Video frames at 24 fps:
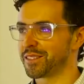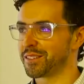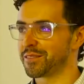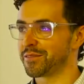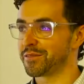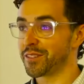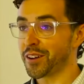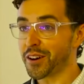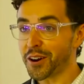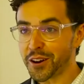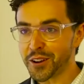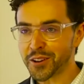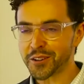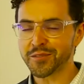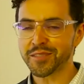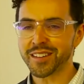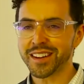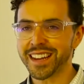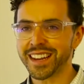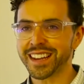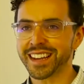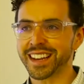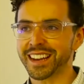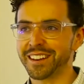very
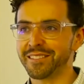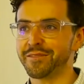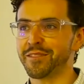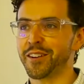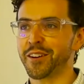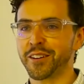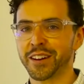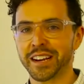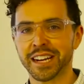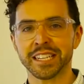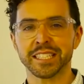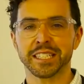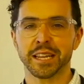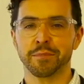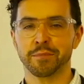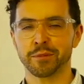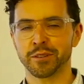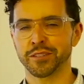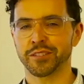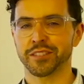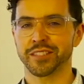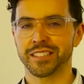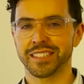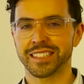unique and very
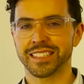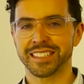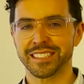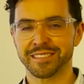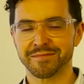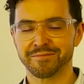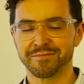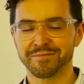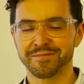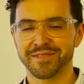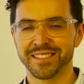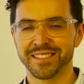exceptional system.